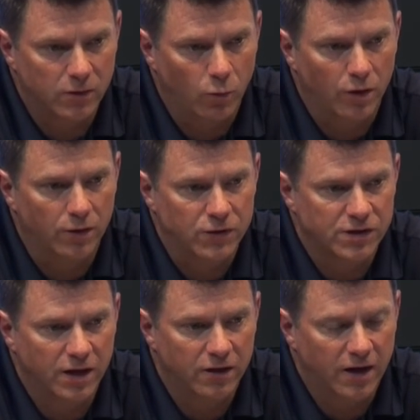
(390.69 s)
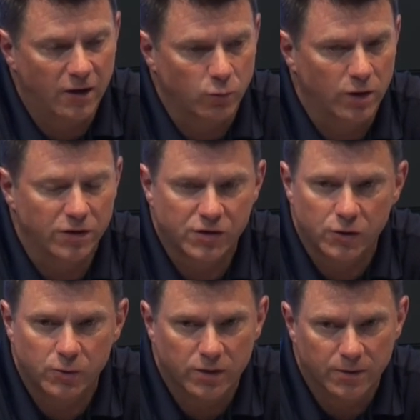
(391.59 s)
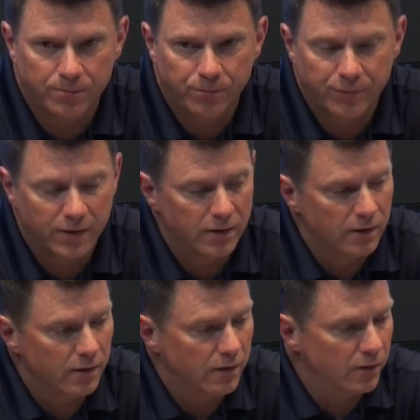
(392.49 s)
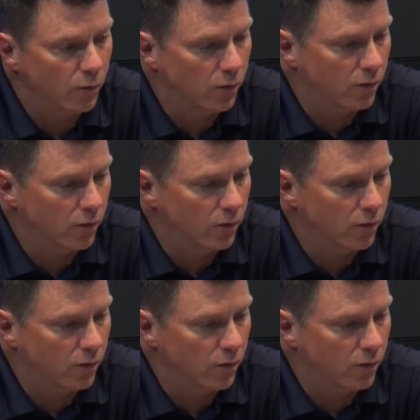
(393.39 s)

you wonder if you tell your guys where to shoot or, or,